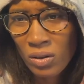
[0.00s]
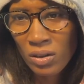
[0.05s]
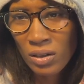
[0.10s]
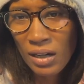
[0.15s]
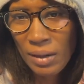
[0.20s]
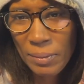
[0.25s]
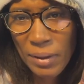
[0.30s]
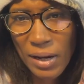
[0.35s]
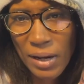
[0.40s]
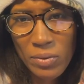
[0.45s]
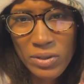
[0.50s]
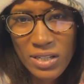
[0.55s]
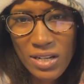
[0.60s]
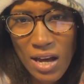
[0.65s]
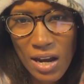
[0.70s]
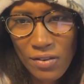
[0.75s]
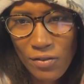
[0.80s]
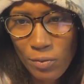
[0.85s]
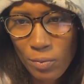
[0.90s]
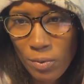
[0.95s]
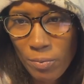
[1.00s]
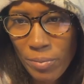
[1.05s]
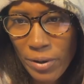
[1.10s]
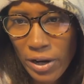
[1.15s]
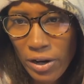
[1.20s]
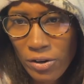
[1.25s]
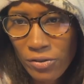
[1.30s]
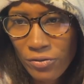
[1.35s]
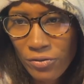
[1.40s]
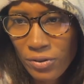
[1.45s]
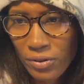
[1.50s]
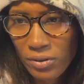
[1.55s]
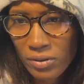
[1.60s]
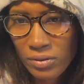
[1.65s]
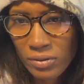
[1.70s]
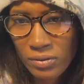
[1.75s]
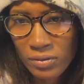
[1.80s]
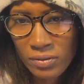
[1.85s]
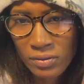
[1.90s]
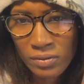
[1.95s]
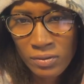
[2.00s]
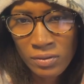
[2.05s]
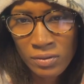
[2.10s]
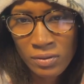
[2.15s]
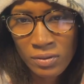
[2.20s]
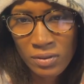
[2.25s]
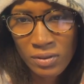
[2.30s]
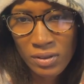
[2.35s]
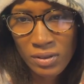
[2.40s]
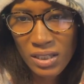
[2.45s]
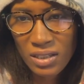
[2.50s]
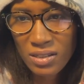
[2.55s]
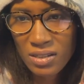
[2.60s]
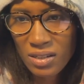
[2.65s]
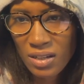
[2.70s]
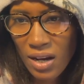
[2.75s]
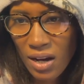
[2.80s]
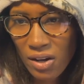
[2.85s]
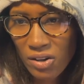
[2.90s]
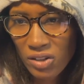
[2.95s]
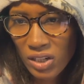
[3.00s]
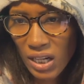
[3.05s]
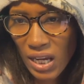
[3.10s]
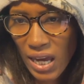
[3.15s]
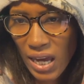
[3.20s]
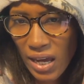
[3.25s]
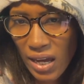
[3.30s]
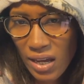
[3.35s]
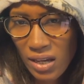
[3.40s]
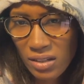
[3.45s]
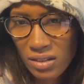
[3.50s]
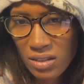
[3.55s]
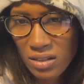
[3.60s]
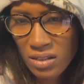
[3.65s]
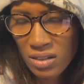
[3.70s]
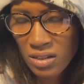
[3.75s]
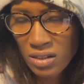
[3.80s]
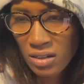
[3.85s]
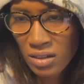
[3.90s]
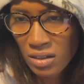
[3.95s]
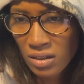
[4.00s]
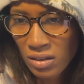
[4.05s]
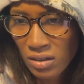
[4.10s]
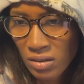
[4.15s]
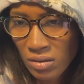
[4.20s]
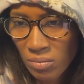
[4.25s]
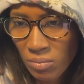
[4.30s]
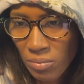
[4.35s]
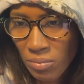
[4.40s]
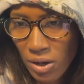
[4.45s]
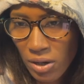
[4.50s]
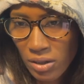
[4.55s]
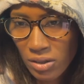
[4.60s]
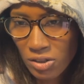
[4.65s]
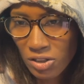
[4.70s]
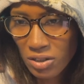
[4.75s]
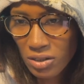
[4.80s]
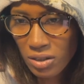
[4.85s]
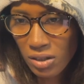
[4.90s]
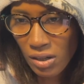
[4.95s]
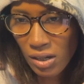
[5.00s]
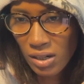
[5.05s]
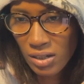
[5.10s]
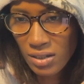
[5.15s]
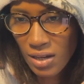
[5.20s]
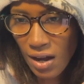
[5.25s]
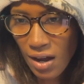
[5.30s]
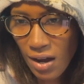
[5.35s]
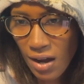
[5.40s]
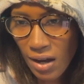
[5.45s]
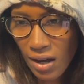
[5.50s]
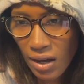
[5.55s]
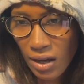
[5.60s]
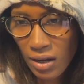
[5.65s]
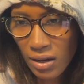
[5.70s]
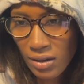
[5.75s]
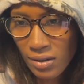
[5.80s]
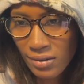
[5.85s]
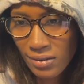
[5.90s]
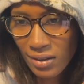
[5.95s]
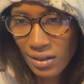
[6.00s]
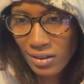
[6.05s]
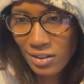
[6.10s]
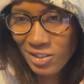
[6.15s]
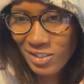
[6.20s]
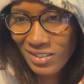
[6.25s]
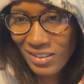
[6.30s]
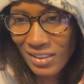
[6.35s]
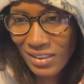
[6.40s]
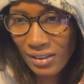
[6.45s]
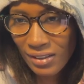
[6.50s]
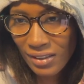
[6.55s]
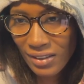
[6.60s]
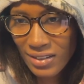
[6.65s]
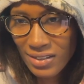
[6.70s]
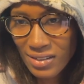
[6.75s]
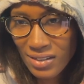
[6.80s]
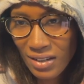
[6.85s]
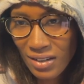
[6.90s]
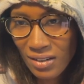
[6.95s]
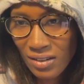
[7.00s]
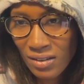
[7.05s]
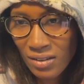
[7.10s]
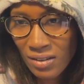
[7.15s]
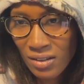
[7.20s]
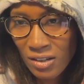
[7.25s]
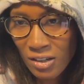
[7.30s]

I mean, I was not even prepared for these scary heads, but just look at his eye, like just the glisten.